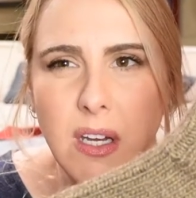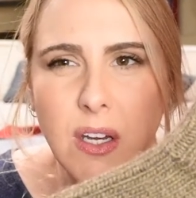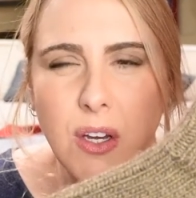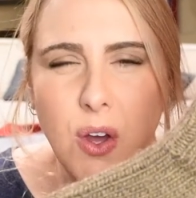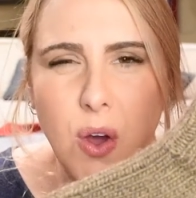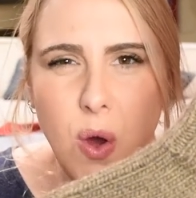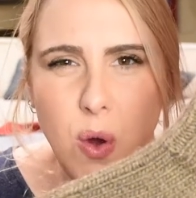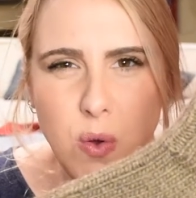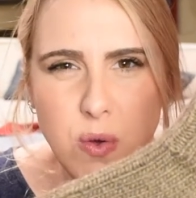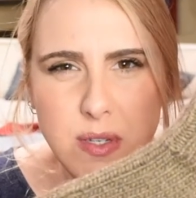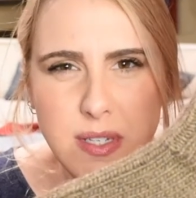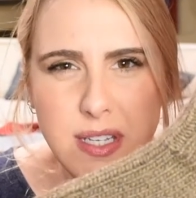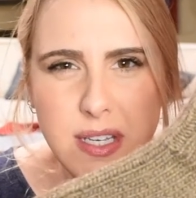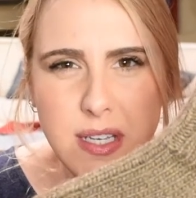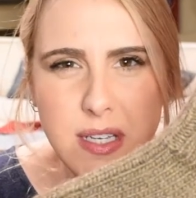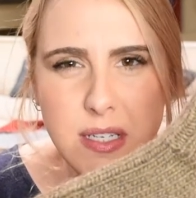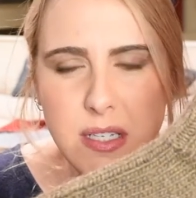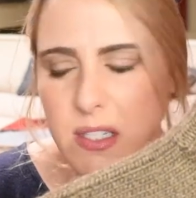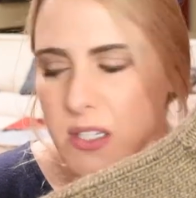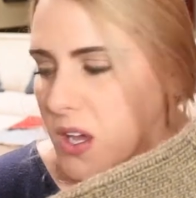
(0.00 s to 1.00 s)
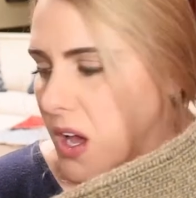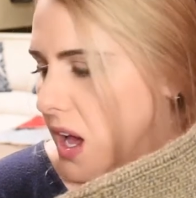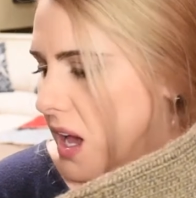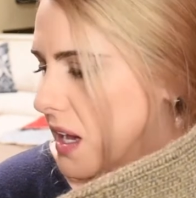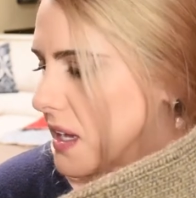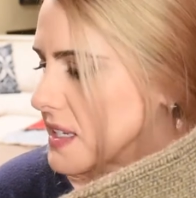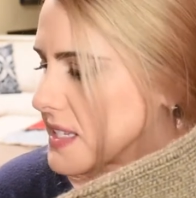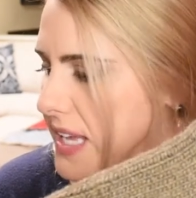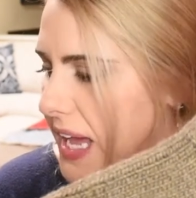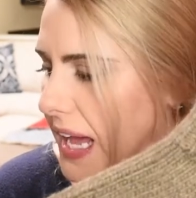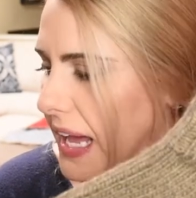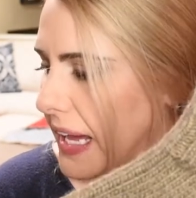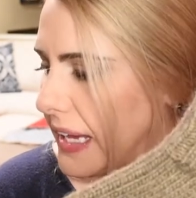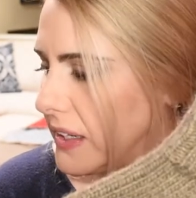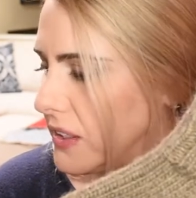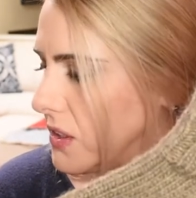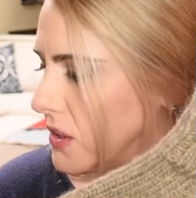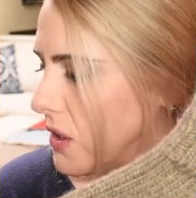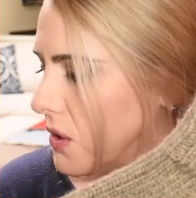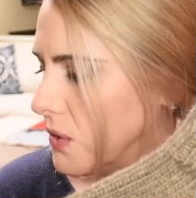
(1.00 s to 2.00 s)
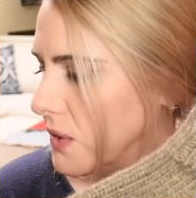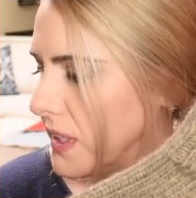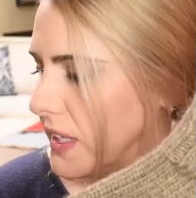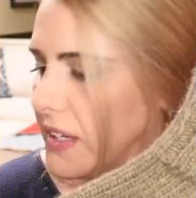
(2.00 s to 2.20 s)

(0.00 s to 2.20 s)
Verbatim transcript: coziest socks. I don't